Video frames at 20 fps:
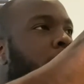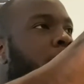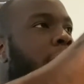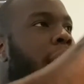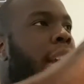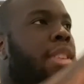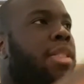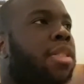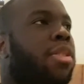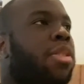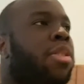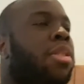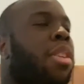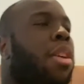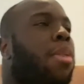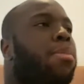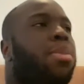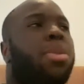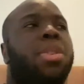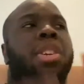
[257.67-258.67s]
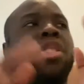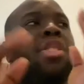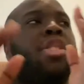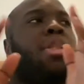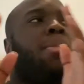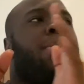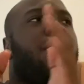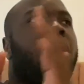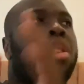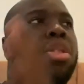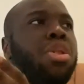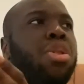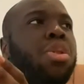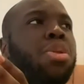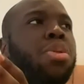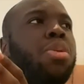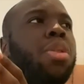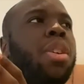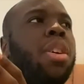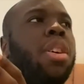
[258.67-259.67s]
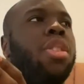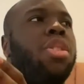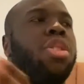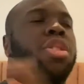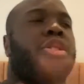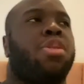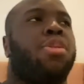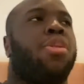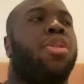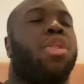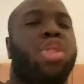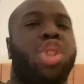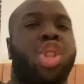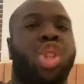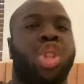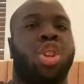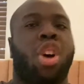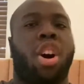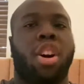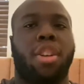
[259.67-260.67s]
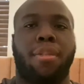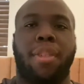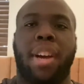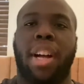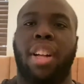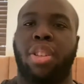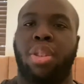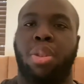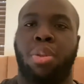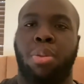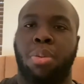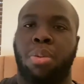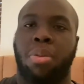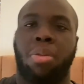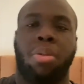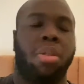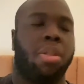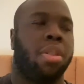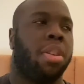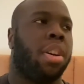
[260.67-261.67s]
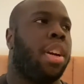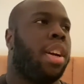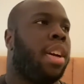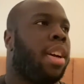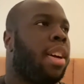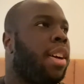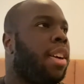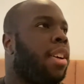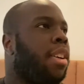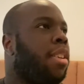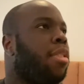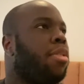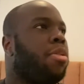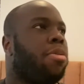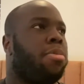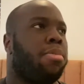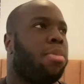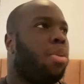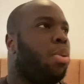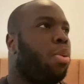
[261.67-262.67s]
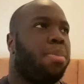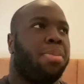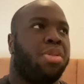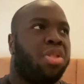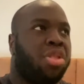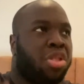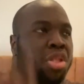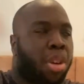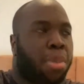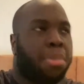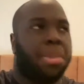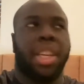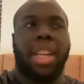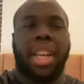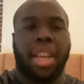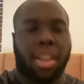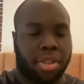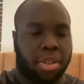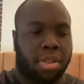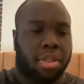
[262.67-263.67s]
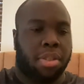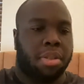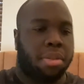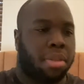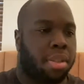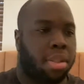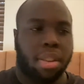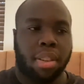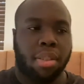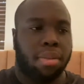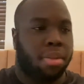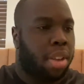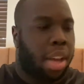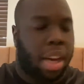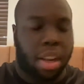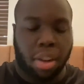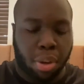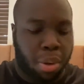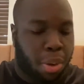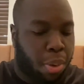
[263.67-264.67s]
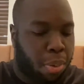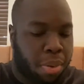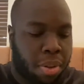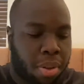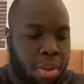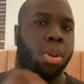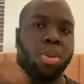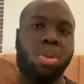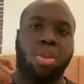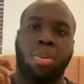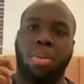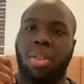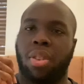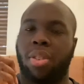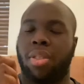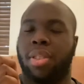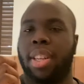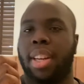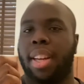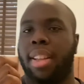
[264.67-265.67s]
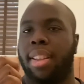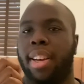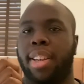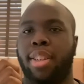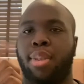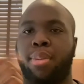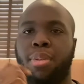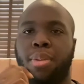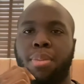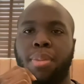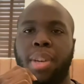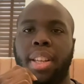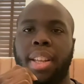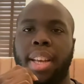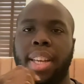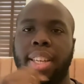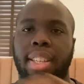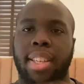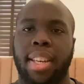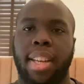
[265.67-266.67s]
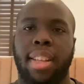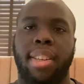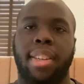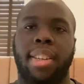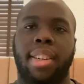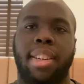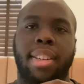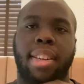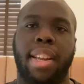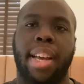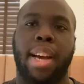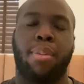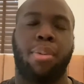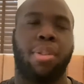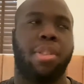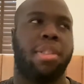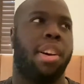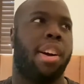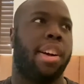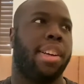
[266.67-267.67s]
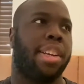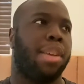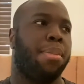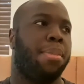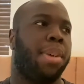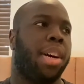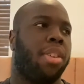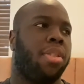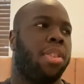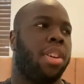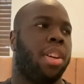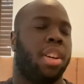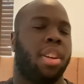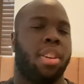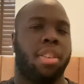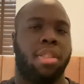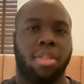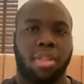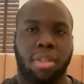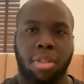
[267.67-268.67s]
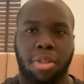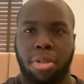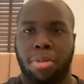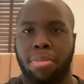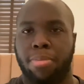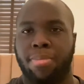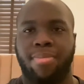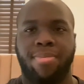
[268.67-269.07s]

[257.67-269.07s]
and just put in something new just for shock value or something else. I don't know. Also, another thing I liked was when, like, Yelena and Nat were talking about, you know,